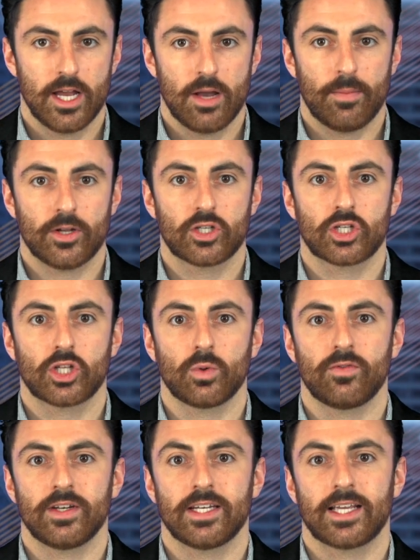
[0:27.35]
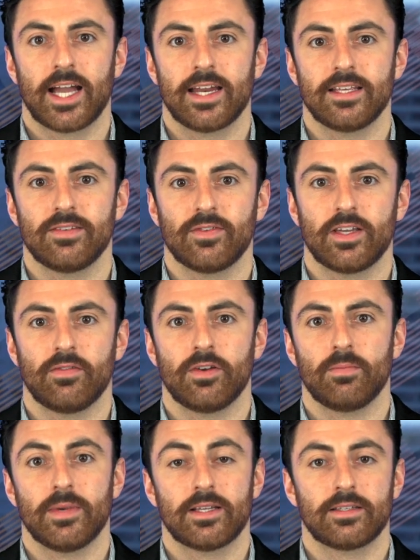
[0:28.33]
but a slew of indicators have
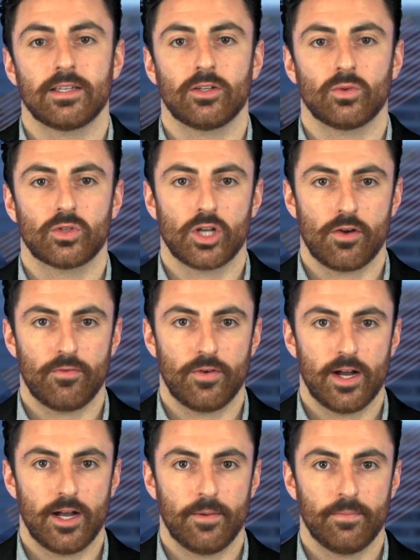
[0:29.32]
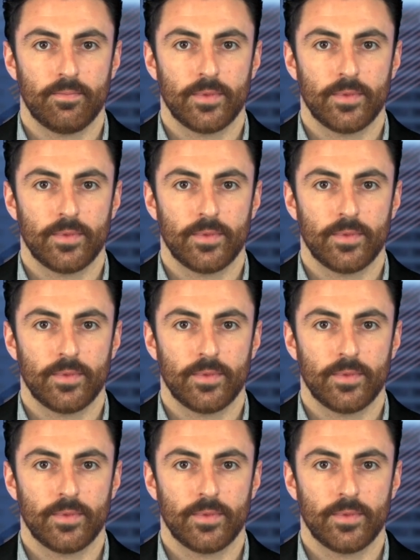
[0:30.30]
given mixed signals so far.